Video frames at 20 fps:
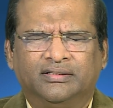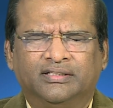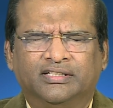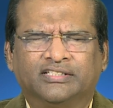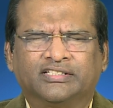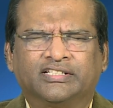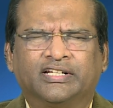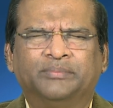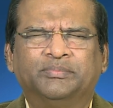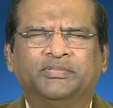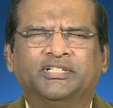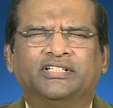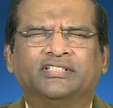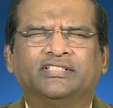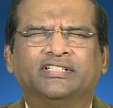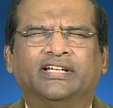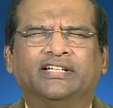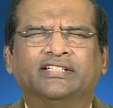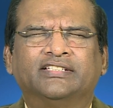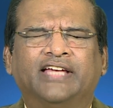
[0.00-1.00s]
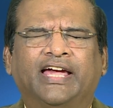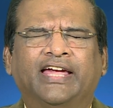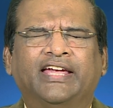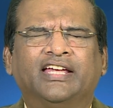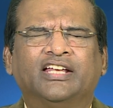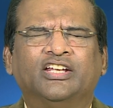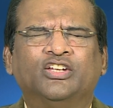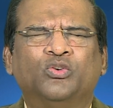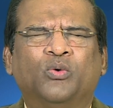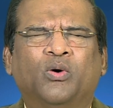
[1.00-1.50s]
the scripture says, I
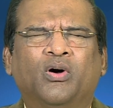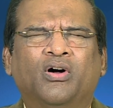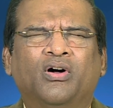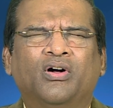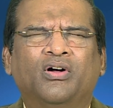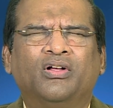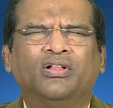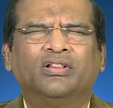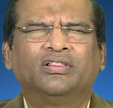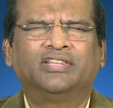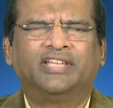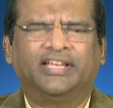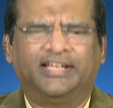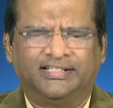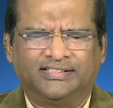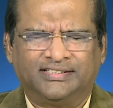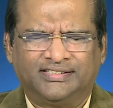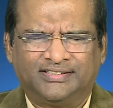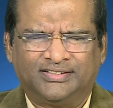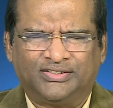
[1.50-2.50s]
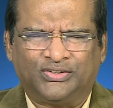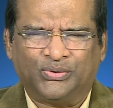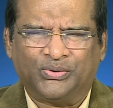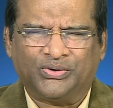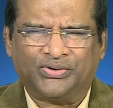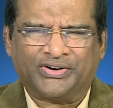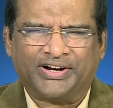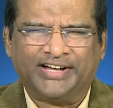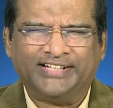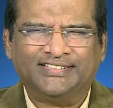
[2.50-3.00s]
can do all things through
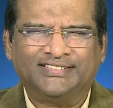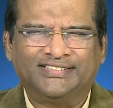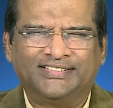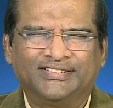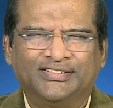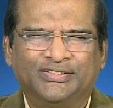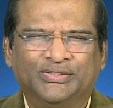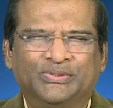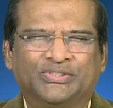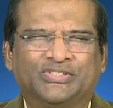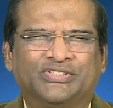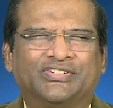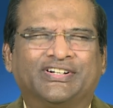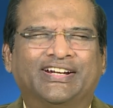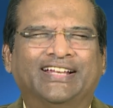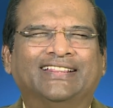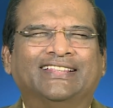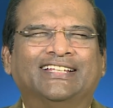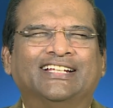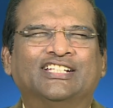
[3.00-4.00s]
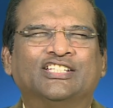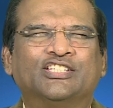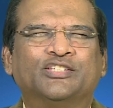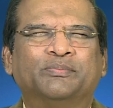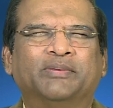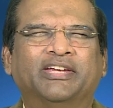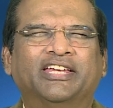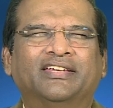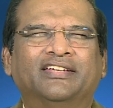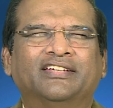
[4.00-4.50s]
Christ who
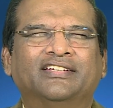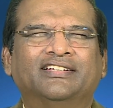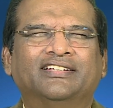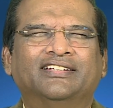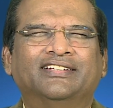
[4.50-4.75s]
strengthens me.